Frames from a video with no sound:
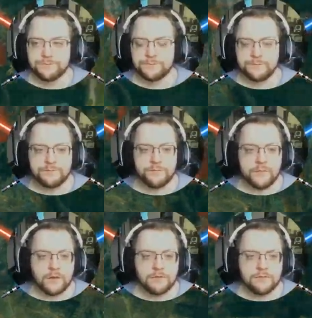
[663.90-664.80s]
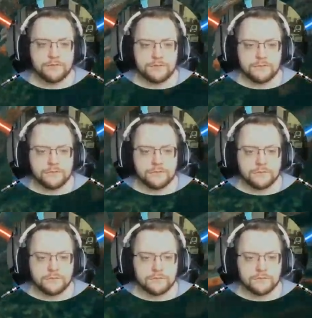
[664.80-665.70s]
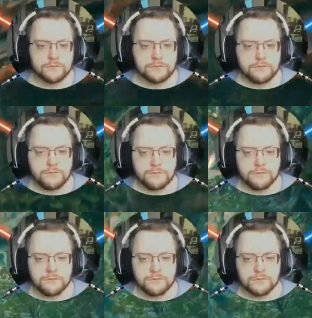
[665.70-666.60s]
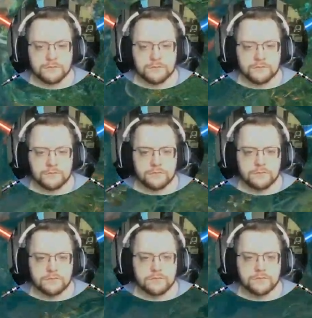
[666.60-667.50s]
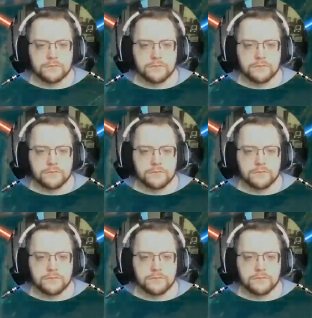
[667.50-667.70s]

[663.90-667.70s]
[no speech]